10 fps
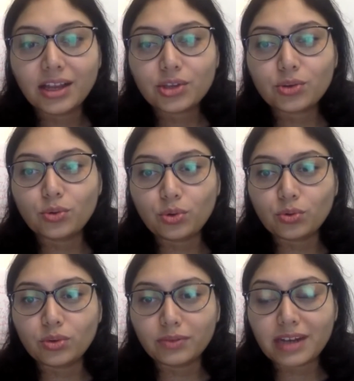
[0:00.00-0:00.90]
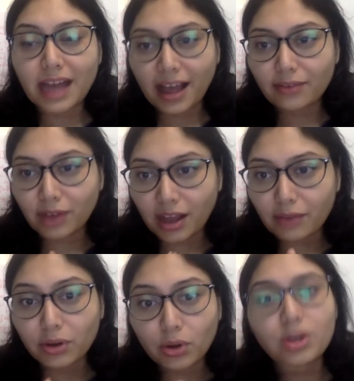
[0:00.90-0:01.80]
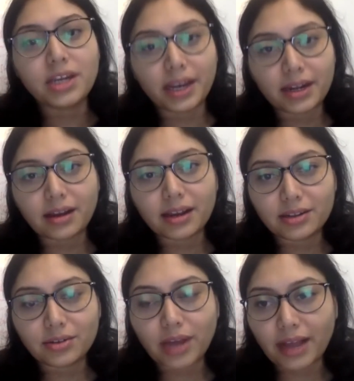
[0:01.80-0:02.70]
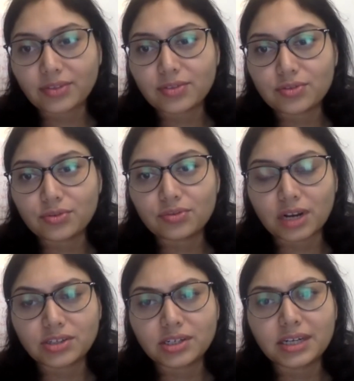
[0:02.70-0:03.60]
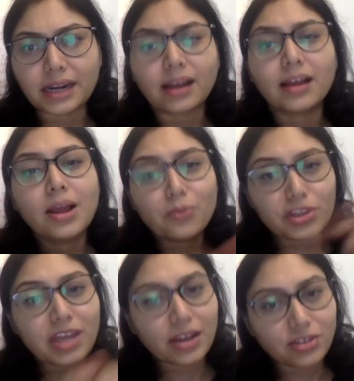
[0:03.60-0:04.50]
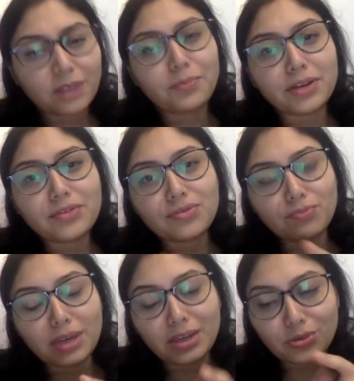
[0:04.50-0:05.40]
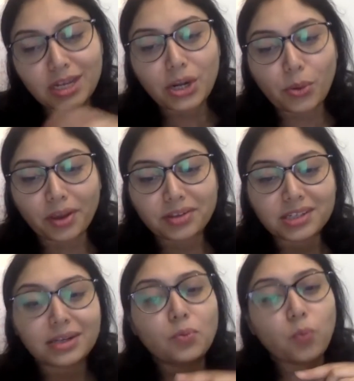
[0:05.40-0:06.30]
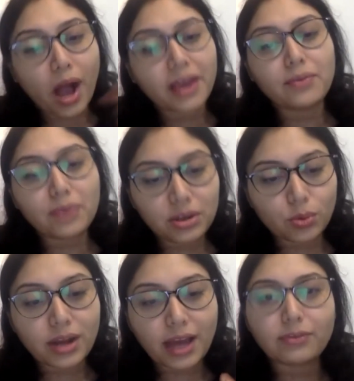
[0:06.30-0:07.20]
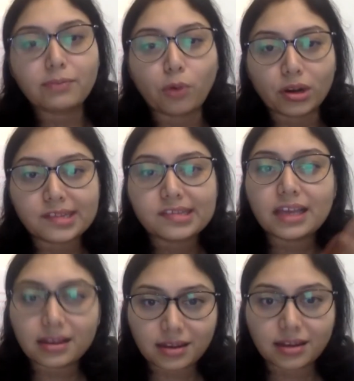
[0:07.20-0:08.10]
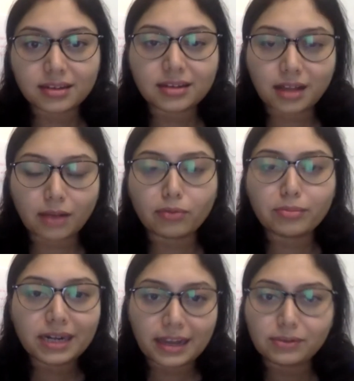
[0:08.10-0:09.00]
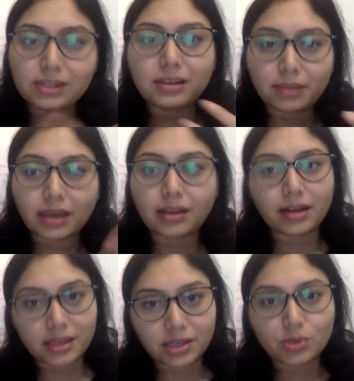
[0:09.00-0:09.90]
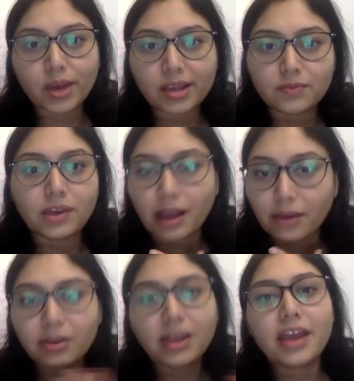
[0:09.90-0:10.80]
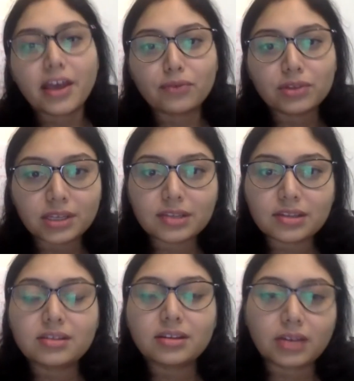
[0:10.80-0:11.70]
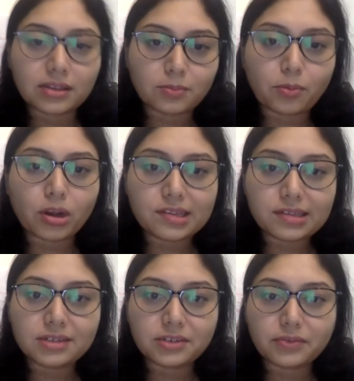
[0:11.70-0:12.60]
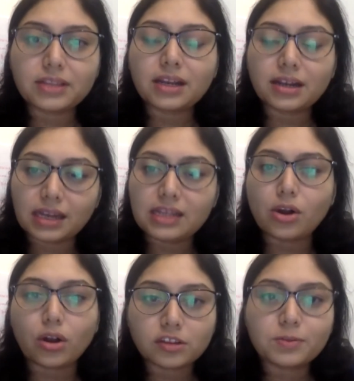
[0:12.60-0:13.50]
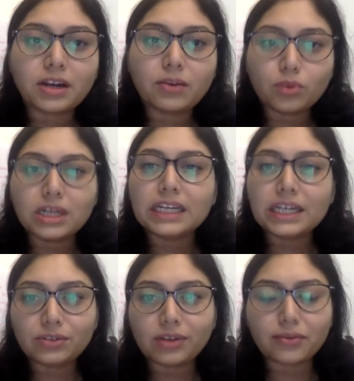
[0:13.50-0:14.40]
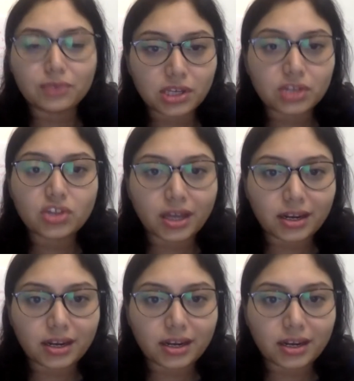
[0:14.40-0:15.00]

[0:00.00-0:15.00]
to even have a good data and access to structured data, which actually brings me to that question that why we don't have a policy at a government level that, like US, we have everything. It's a policy driven that any hospital would need to have EHR,